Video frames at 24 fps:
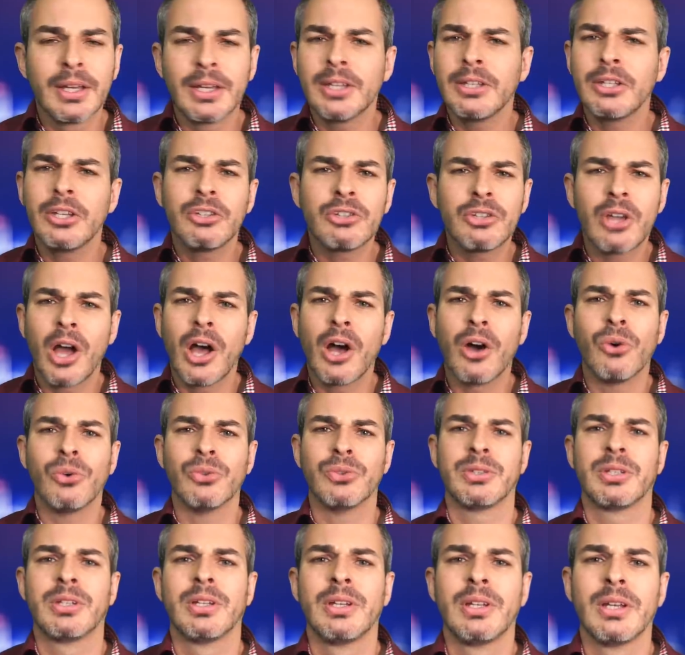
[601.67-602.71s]
You
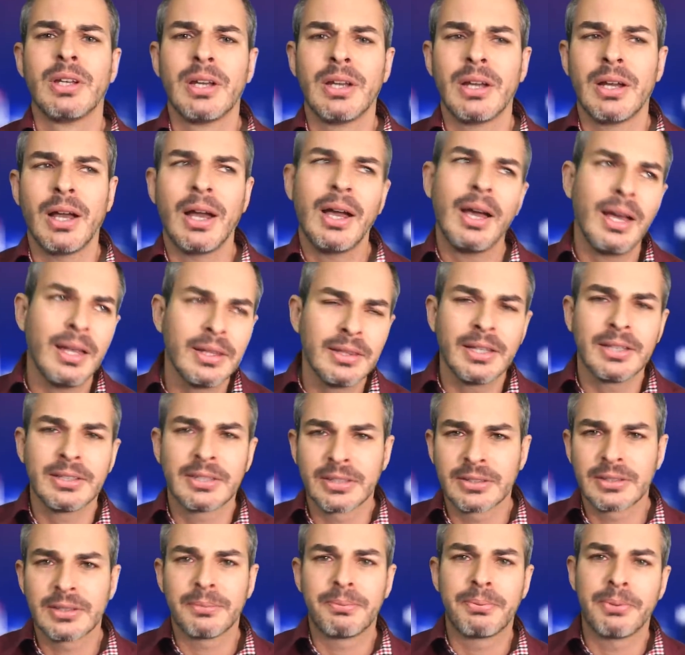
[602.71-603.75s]
don't. Unless
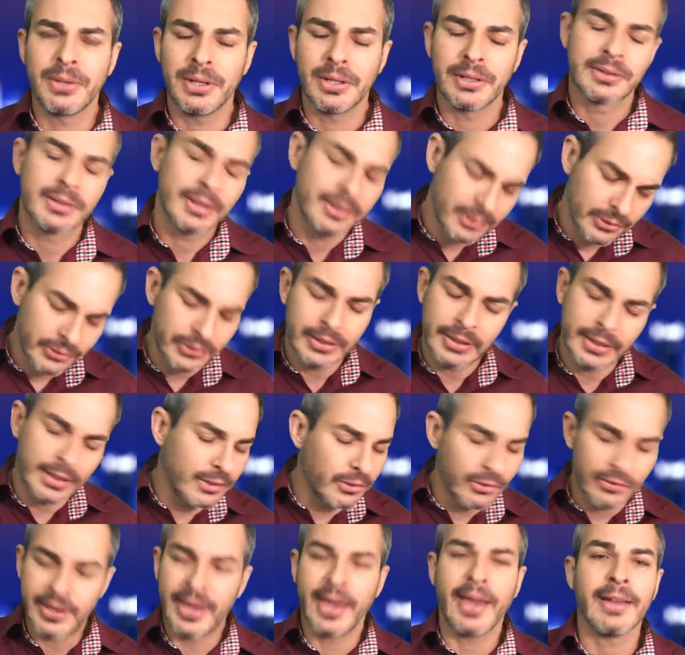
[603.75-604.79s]
it's a Prius, then
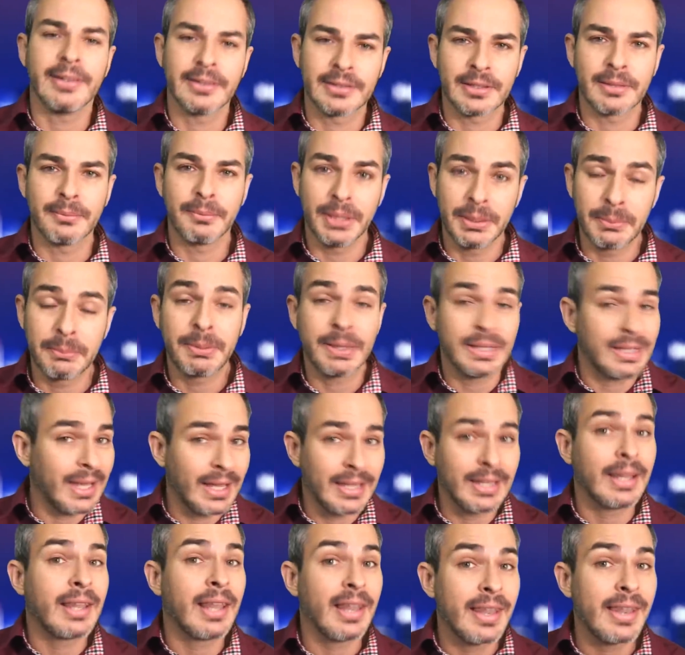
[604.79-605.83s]
you cancel. But
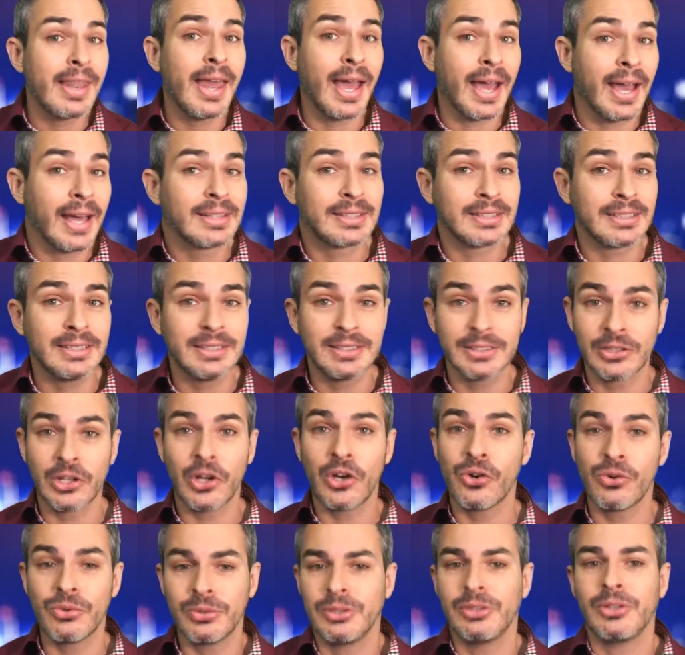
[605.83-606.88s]
other than that, you
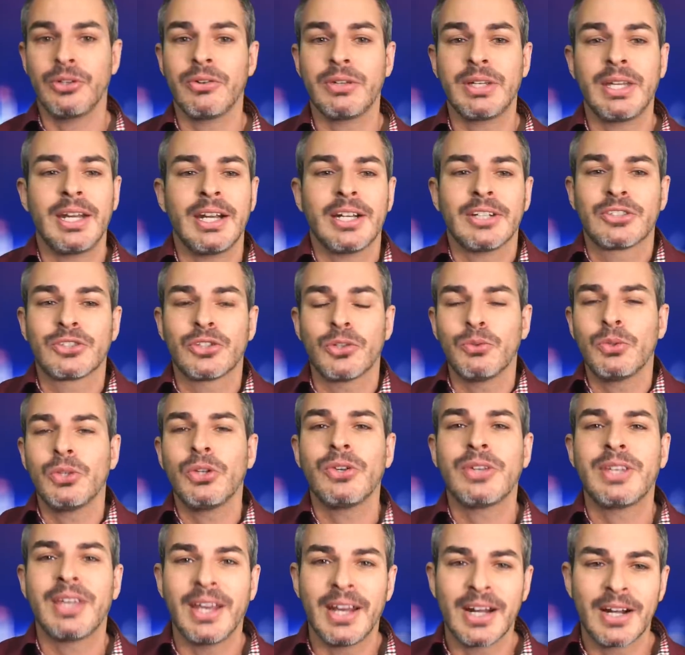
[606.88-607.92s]
know, you don't care. So what
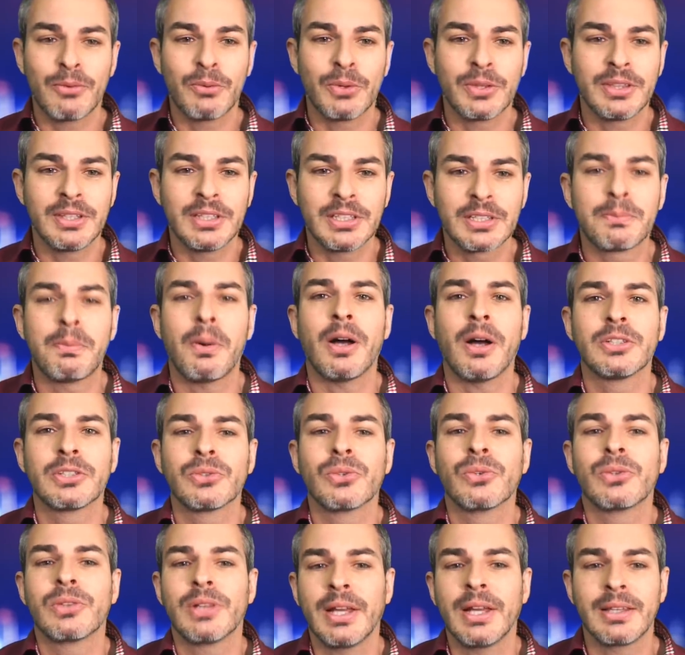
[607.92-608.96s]
do you care what these pods
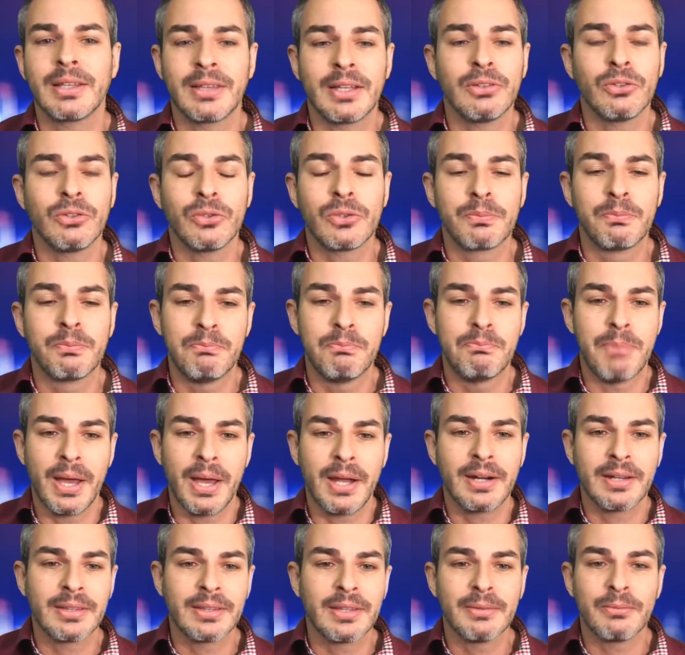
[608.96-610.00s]
look like? They look
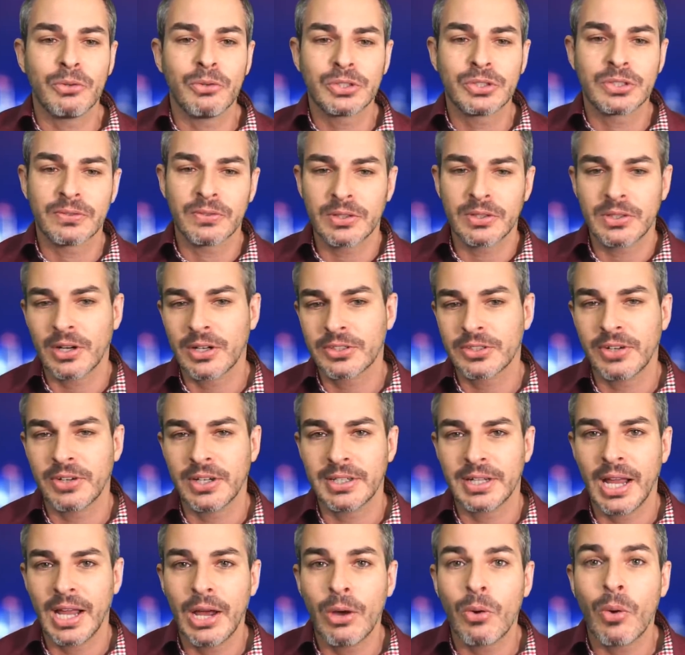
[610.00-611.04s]
better than most of the cars
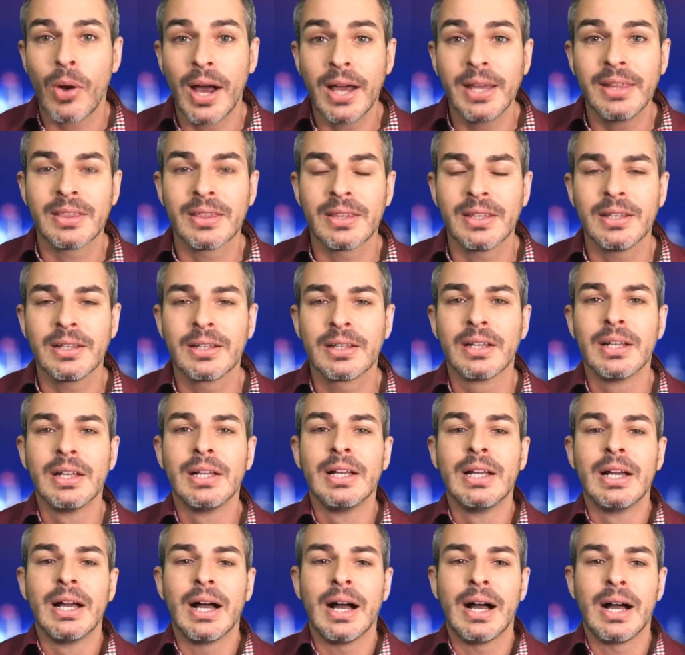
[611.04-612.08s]
right now, I think.
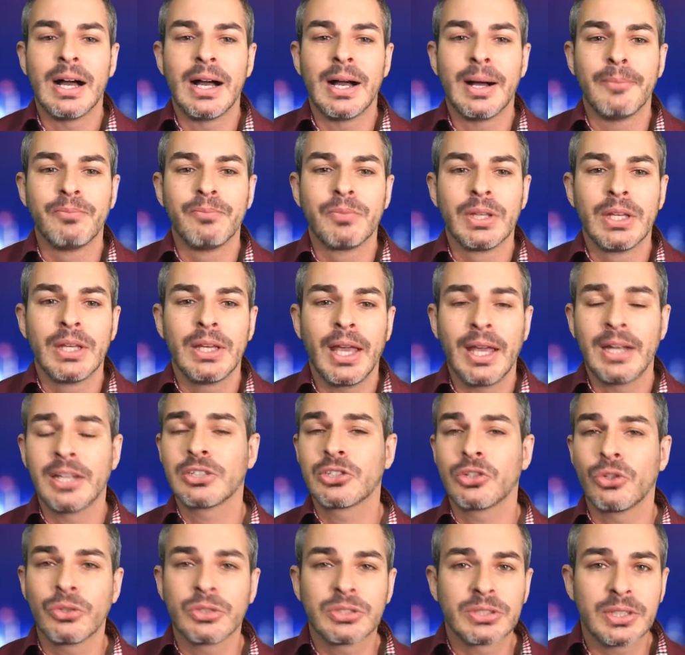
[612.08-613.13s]
And
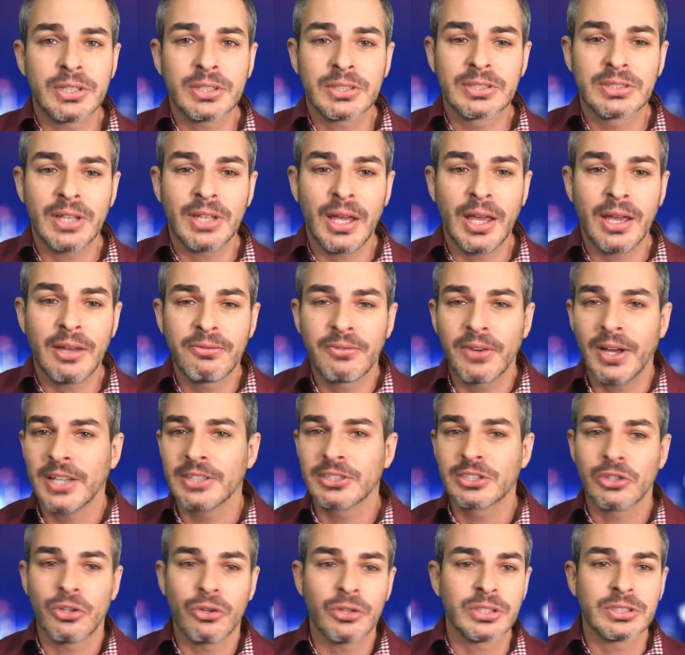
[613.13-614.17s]
as long as they're safe,
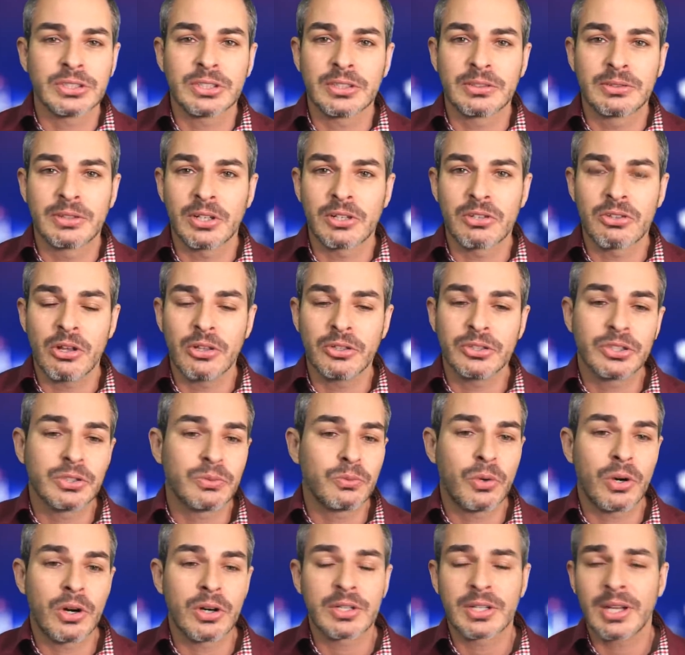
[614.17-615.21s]
as long as the technology
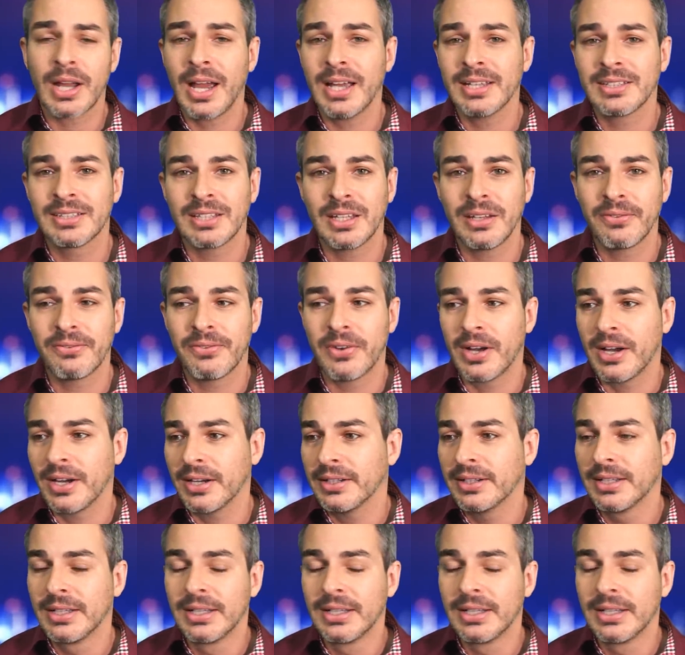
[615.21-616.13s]
works, I say fine.